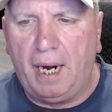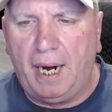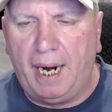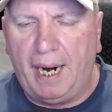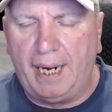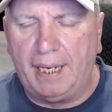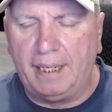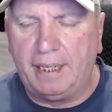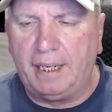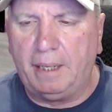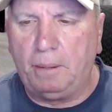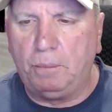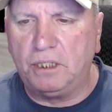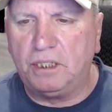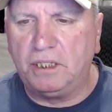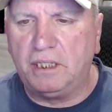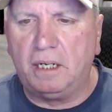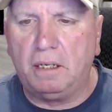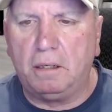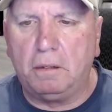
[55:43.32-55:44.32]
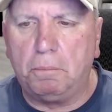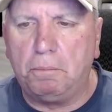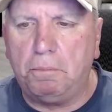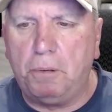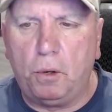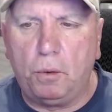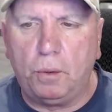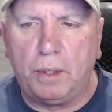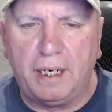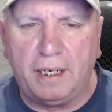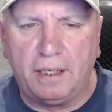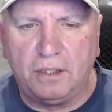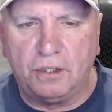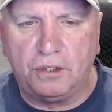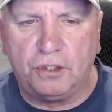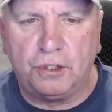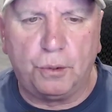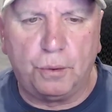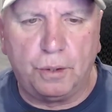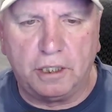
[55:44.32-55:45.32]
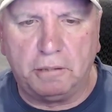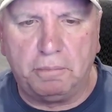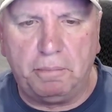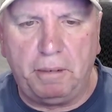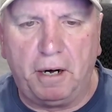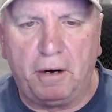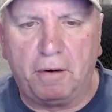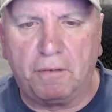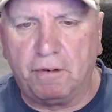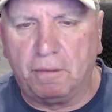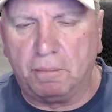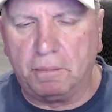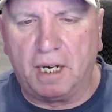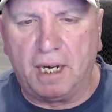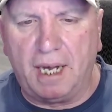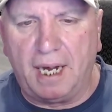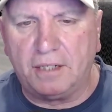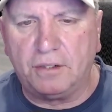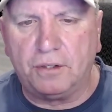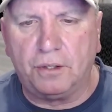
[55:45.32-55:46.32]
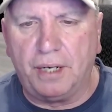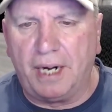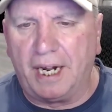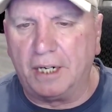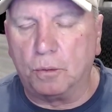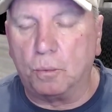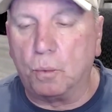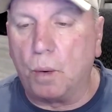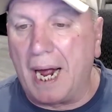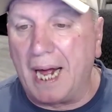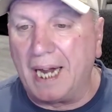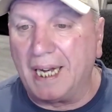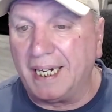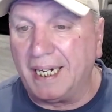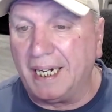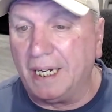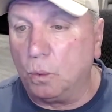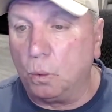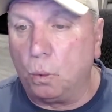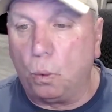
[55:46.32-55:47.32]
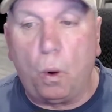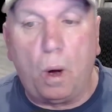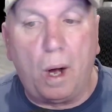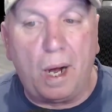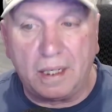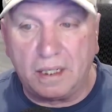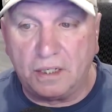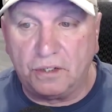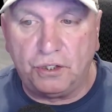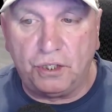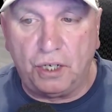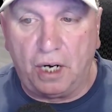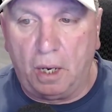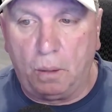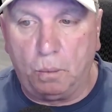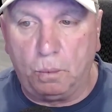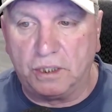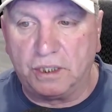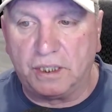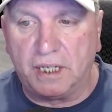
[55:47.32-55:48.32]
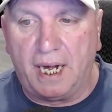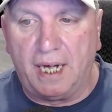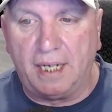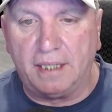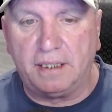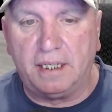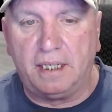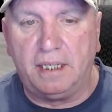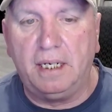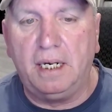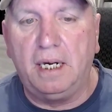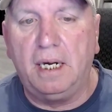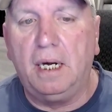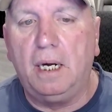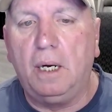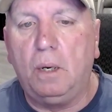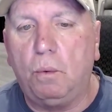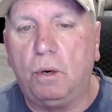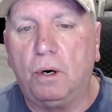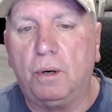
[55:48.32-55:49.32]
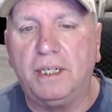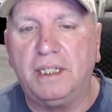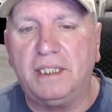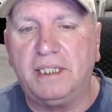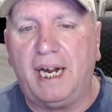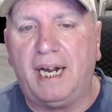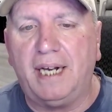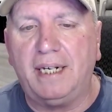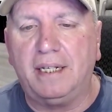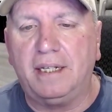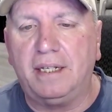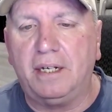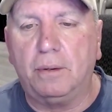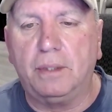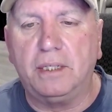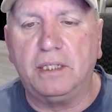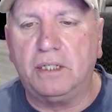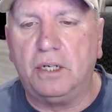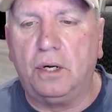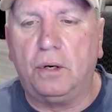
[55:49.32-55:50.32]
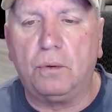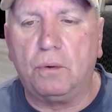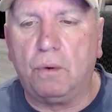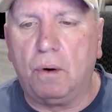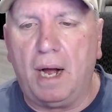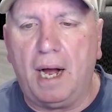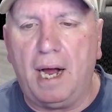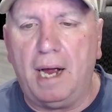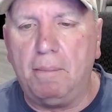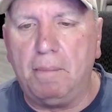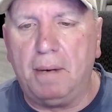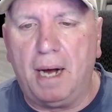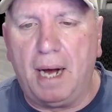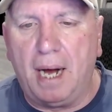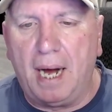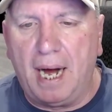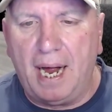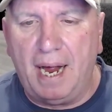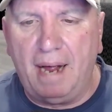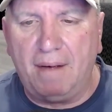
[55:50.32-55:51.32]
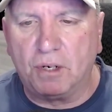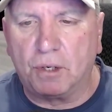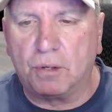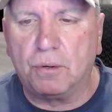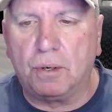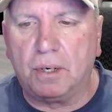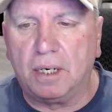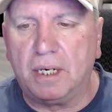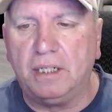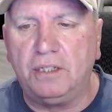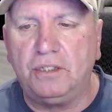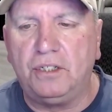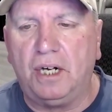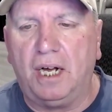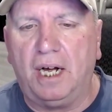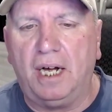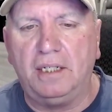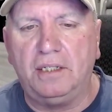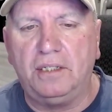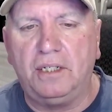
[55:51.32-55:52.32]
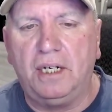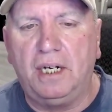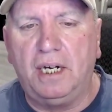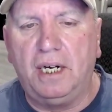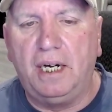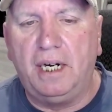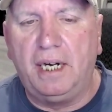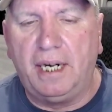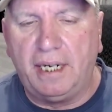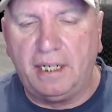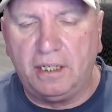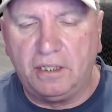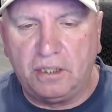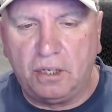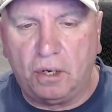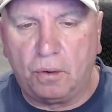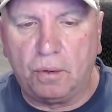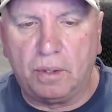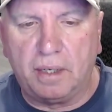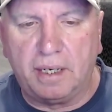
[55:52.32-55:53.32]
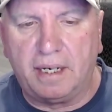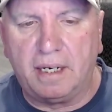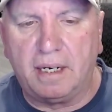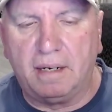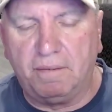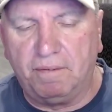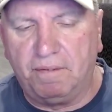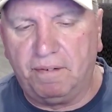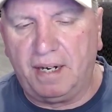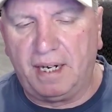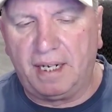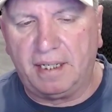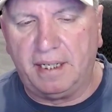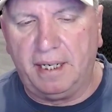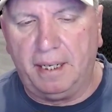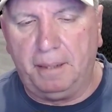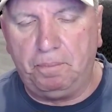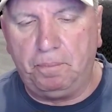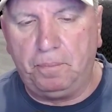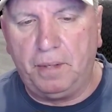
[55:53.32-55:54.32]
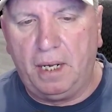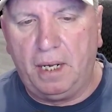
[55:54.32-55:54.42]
and he was still poking the Juris Bear from the lectern at a rally in Waukesha, Wisconsin, where he stated, There is no crime. I have a crooked judge. He's totally conflicted.